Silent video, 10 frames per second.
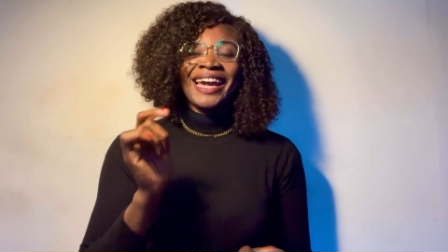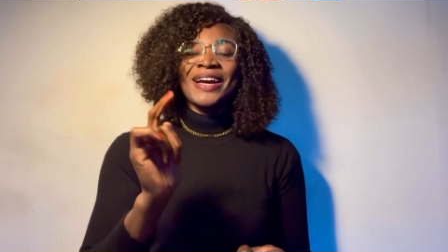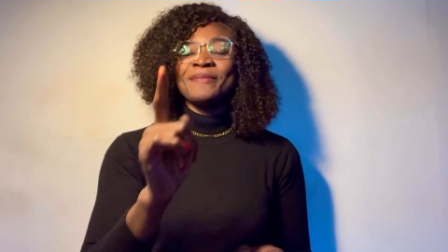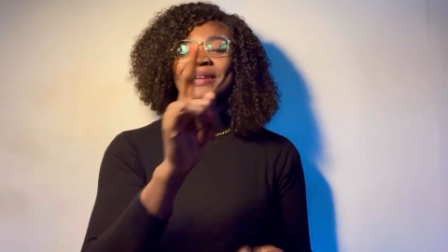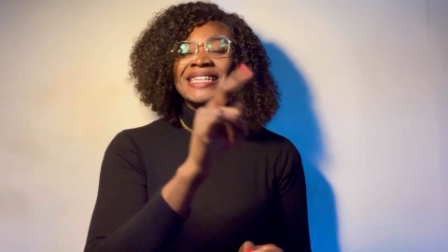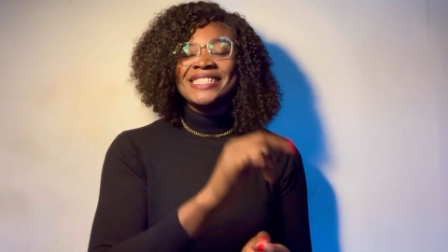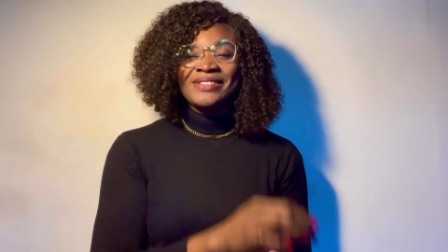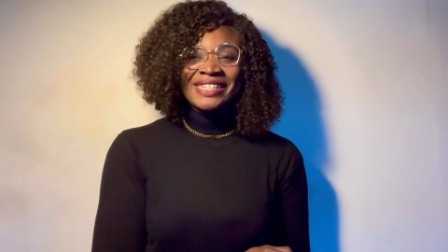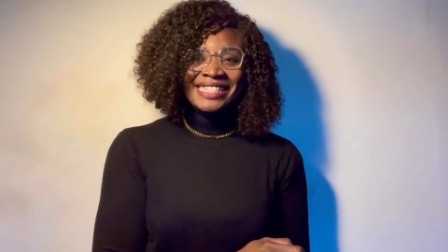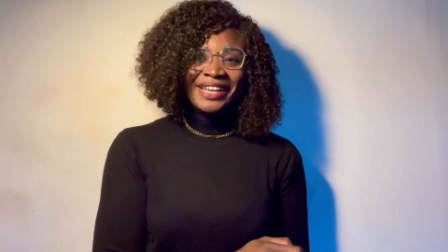God bless
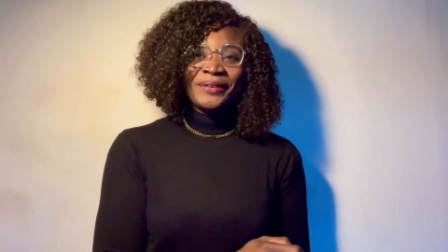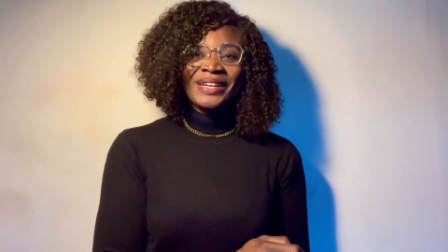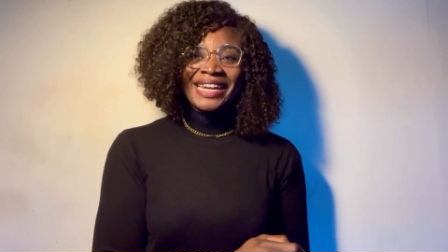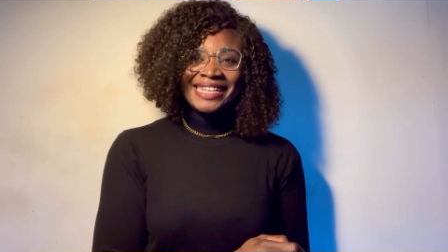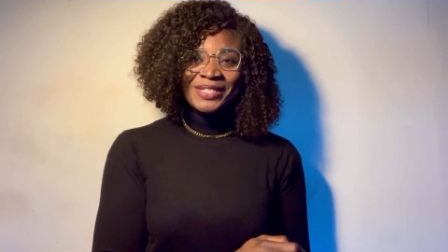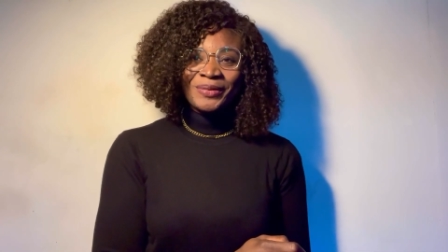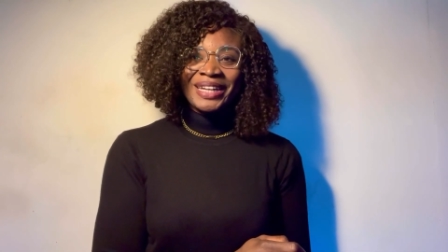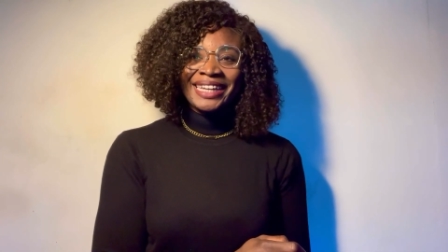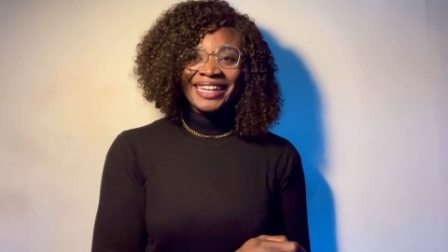you and see you in the next one.